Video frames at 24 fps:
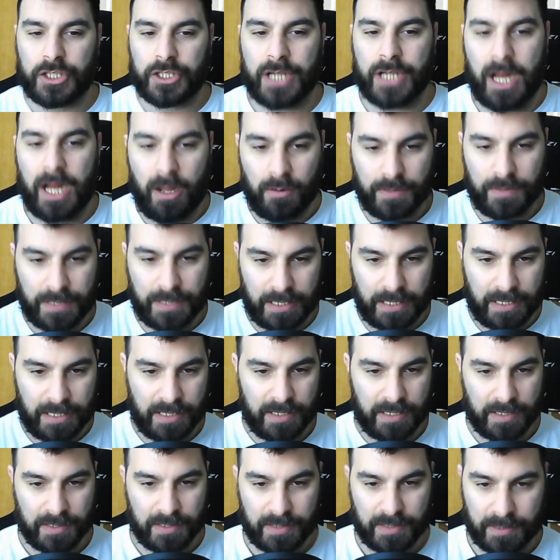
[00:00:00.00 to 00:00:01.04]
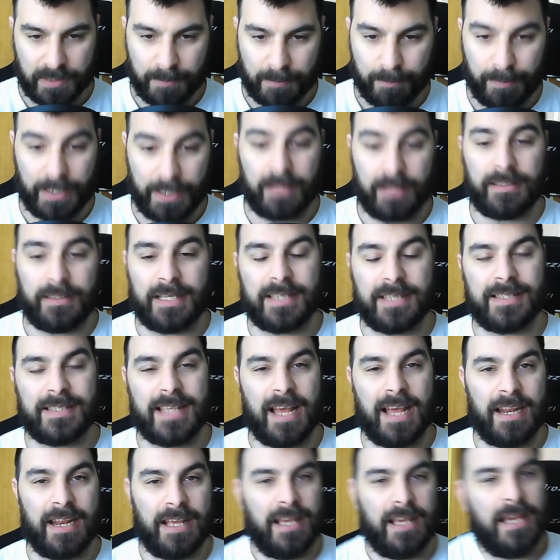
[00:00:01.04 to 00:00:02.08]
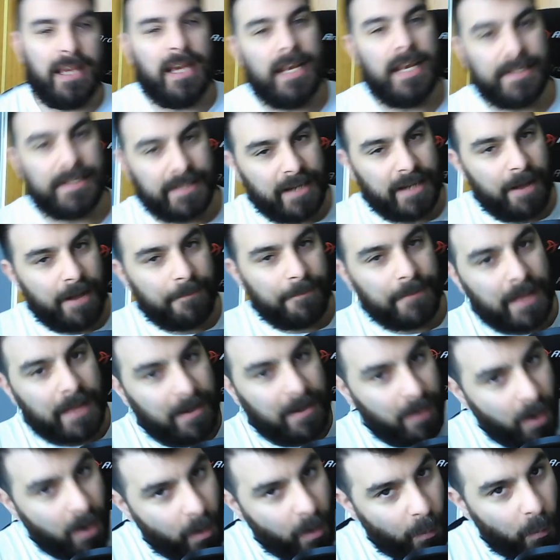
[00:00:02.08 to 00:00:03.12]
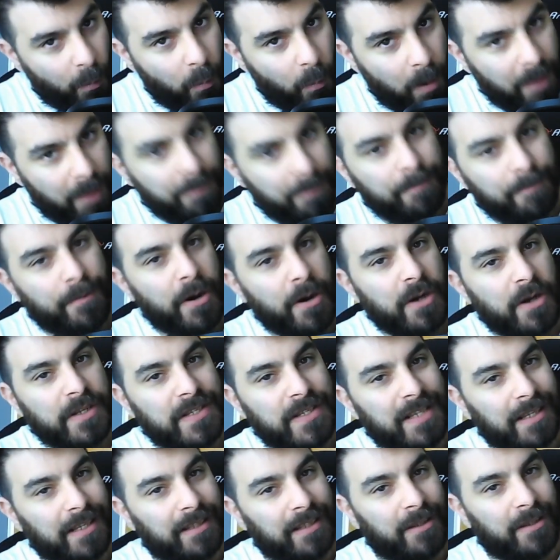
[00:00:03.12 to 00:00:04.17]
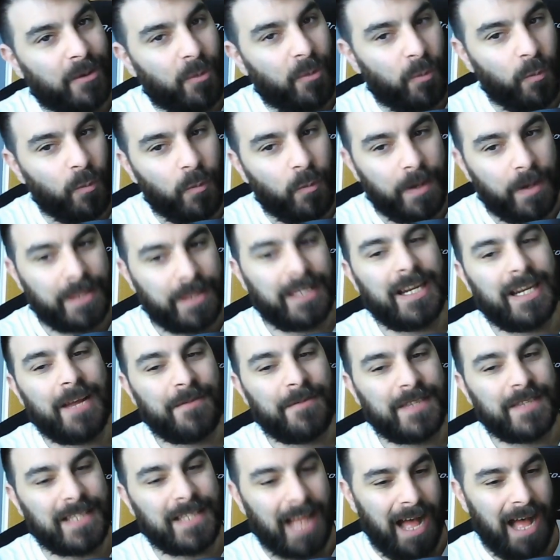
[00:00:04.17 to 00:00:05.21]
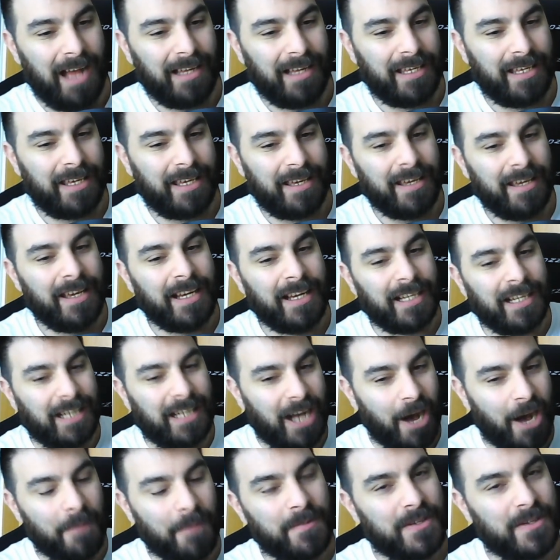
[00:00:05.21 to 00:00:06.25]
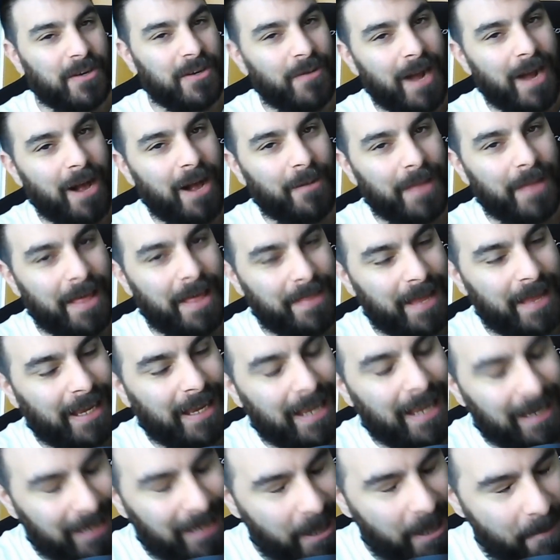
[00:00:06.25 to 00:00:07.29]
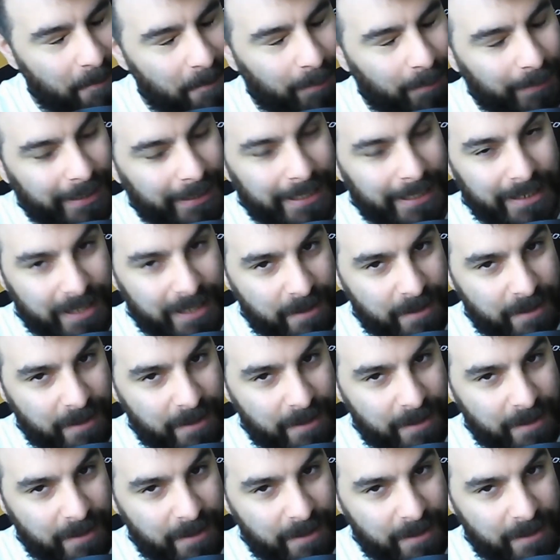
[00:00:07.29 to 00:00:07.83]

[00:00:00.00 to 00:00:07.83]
house is built is that it's enough that one person with enough stock comes around that can completely